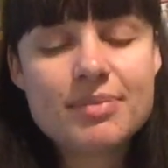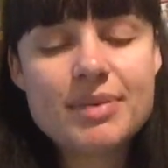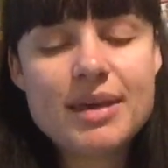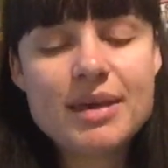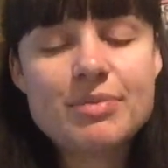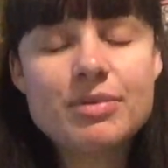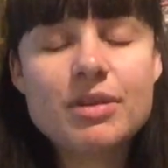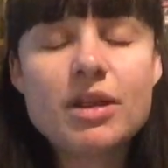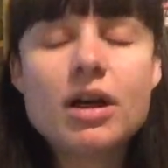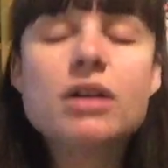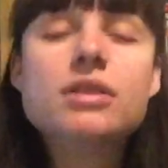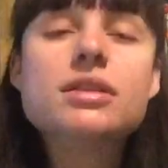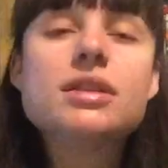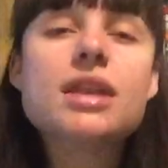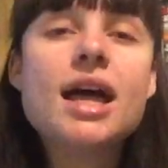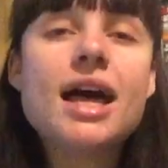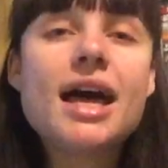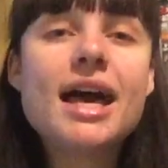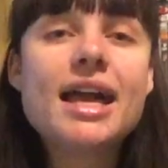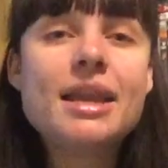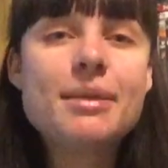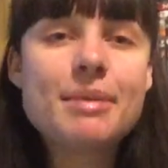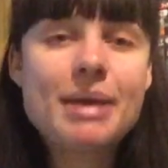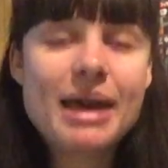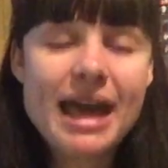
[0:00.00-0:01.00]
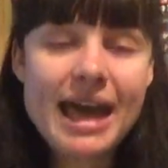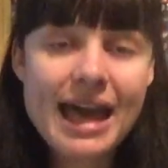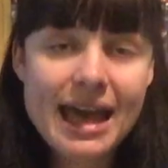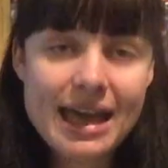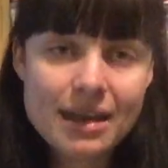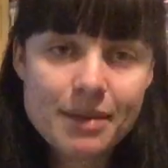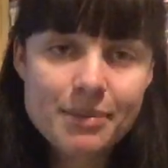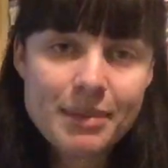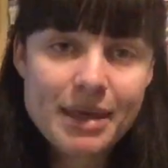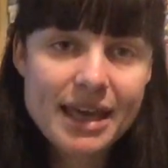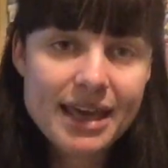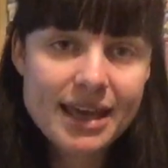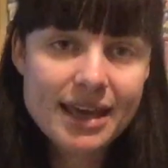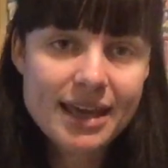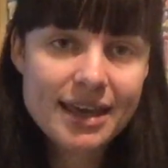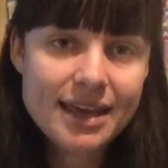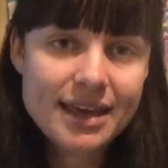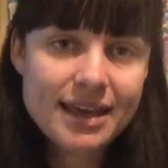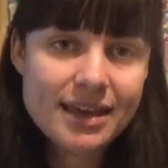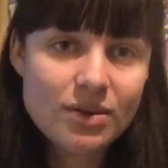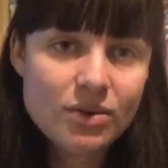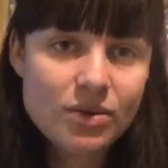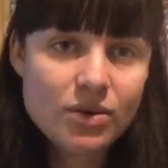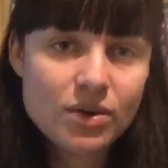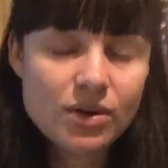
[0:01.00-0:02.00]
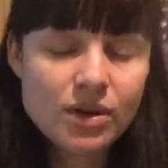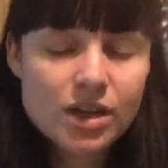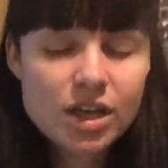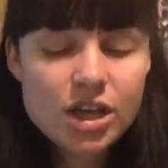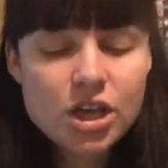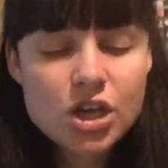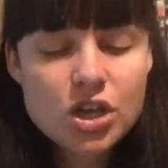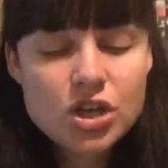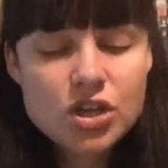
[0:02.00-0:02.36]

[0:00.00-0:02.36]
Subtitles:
people online about anime, or